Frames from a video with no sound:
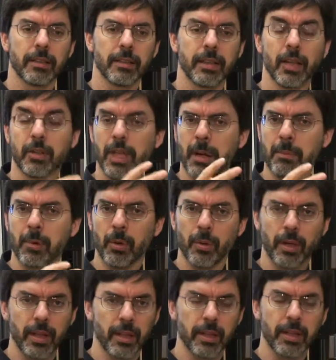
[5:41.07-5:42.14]
their
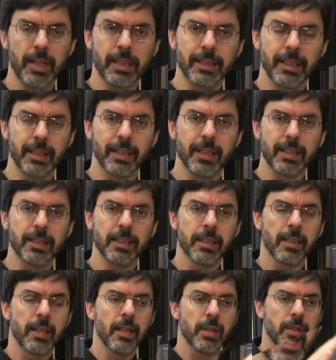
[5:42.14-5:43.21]
tempo, things like this.
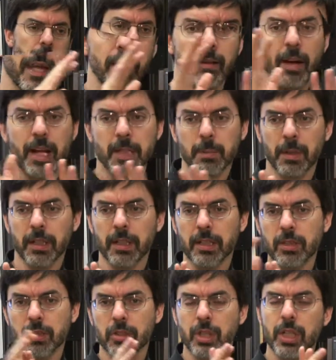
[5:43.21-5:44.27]
The other aspect
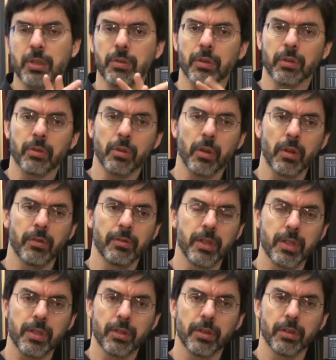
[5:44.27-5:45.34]
is gestural control of
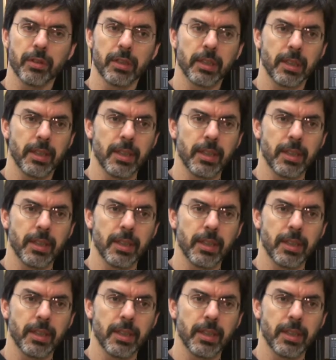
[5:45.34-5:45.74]
digital